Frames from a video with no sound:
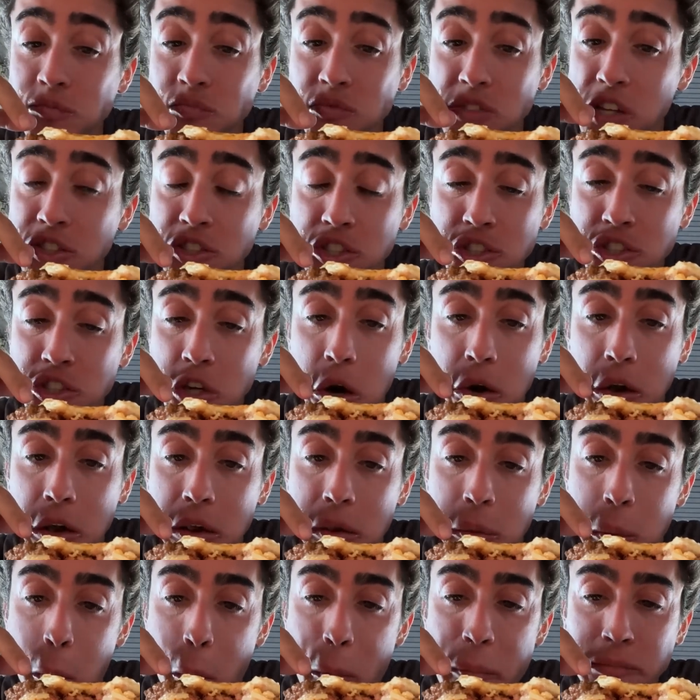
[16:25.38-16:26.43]
This is so
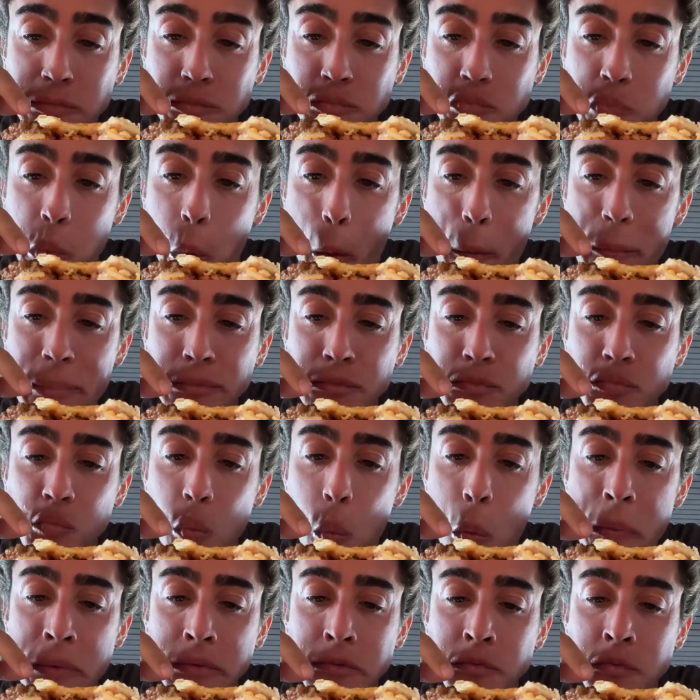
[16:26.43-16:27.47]
good.
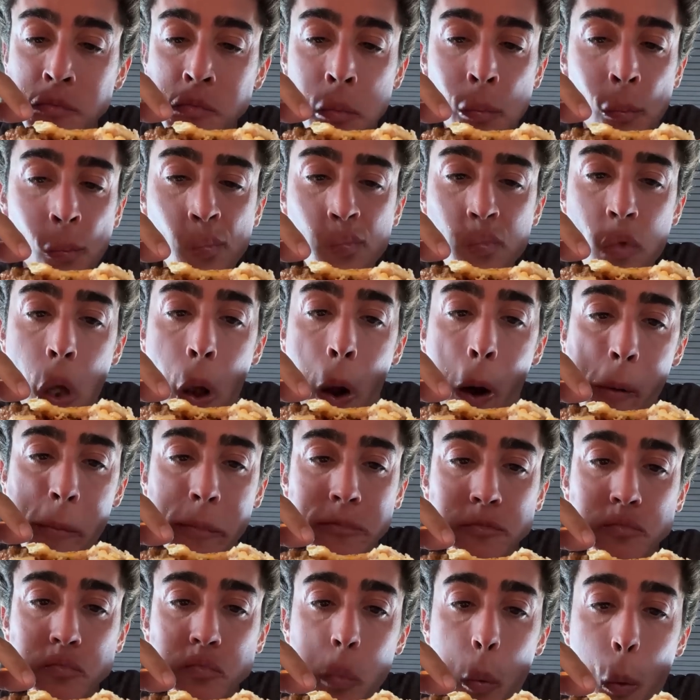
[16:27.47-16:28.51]

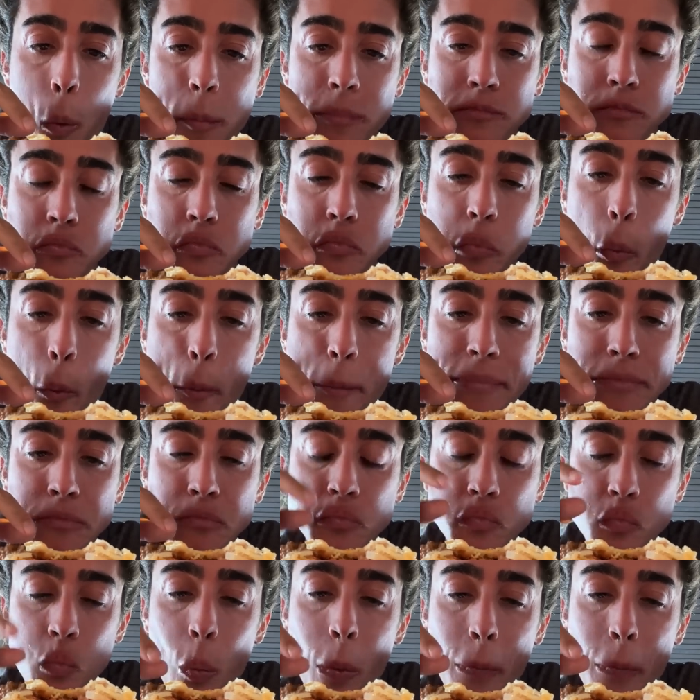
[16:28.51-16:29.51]
Yeah.